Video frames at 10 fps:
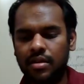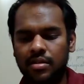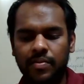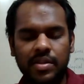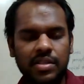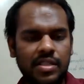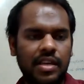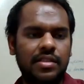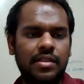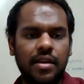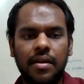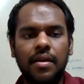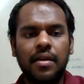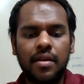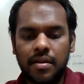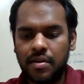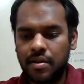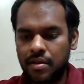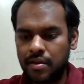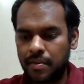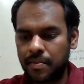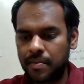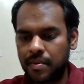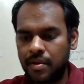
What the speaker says: Someone is texting. So